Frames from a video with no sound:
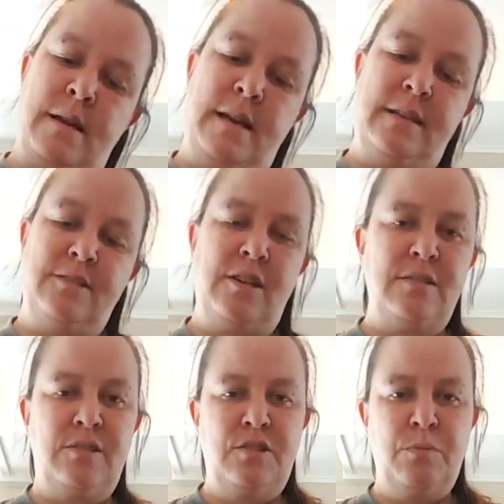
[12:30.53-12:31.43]
it's got
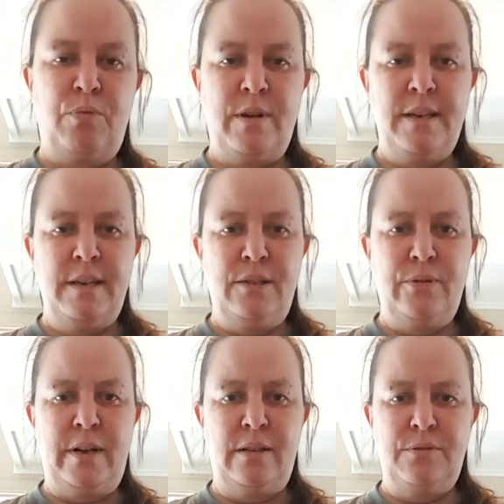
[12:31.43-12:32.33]
such a bright yellow
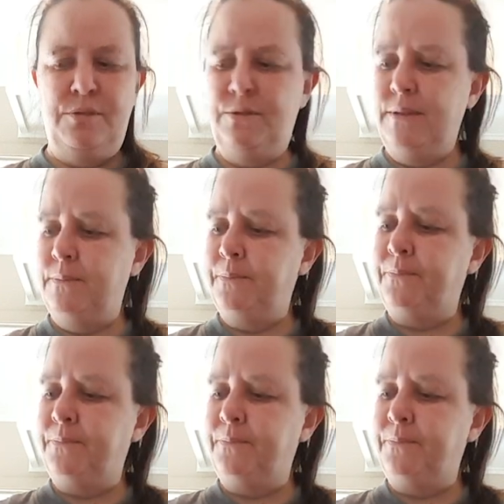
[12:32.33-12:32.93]
color to it.